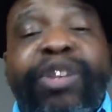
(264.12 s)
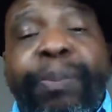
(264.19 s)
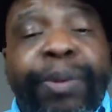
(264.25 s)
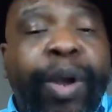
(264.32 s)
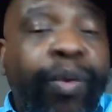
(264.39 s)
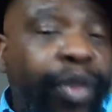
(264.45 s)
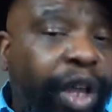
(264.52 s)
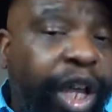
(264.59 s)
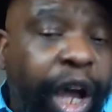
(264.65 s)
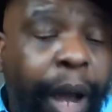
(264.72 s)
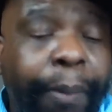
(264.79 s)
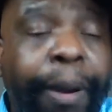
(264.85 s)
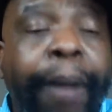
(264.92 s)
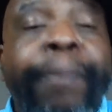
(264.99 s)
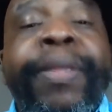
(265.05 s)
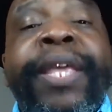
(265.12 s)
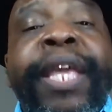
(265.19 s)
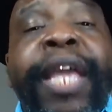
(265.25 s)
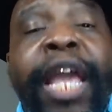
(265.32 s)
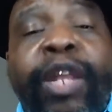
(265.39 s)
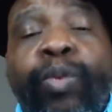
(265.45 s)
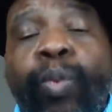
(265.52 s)
on the come up
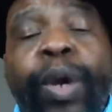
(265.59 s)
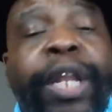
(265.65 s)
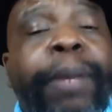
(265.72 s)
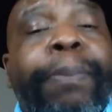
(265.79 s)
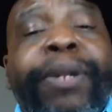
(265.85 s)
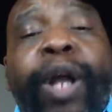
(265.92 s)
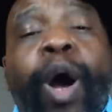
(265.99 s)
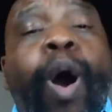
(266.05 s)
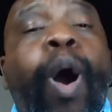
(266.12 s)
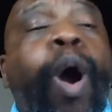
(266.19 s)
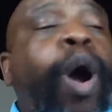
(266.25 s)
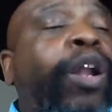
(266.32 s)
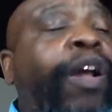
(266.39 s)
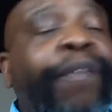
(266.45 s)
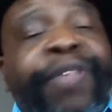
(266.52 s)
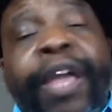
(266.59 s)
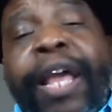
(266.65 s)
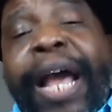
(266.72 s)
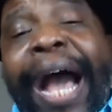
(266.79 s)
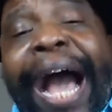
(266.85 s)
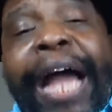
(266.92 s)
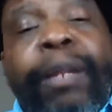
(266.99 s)
and winning, but all of their
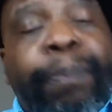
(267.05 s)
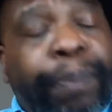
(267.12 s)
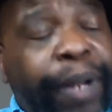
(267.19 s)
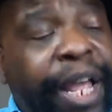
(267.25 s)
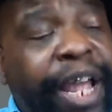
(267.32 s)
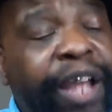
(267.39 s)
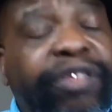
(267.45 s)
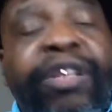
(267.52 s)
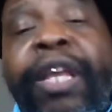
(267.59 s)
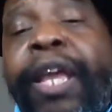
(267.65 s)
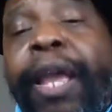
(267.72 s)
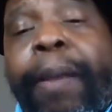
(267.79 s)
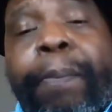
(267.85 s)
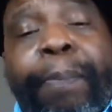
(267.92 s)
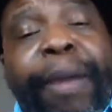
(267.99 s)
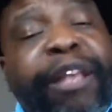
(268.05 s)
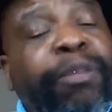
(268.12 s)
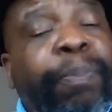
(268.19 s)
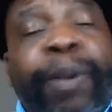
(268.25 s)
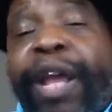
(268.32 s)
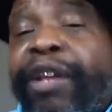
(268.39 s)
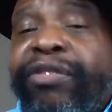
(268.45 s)
hot players and best
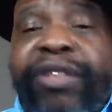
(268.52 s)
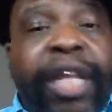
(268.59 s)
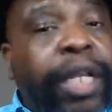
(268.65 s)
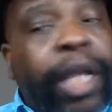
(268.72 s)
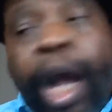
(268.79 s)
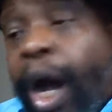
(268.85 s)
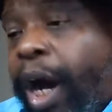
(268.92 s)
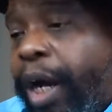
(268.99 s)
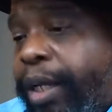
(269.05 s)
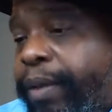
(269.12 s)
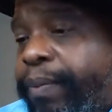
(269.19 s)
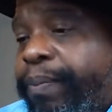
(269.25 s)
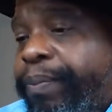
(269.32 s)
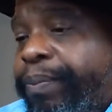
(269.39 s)
players, they're gone.